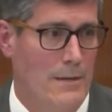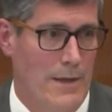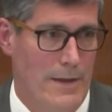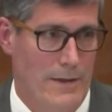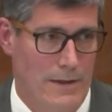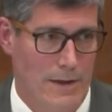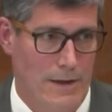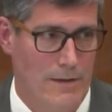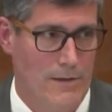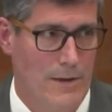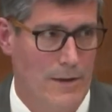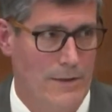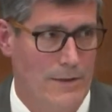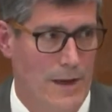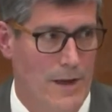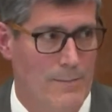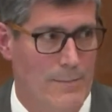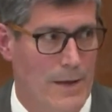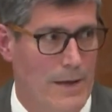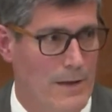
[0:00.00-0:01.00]
A case like
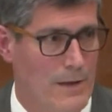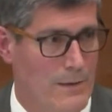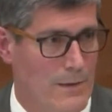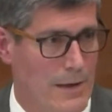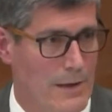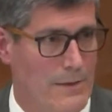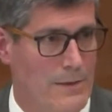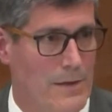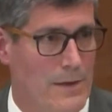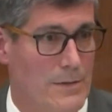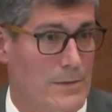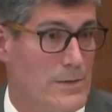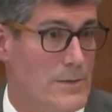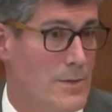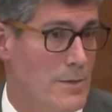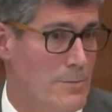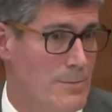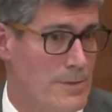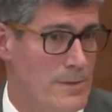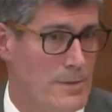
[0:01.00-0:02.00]
that might go out
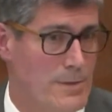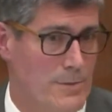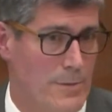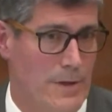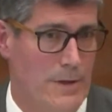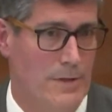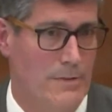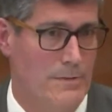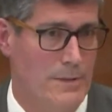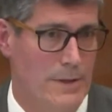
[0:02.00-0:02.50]
undetermined as well.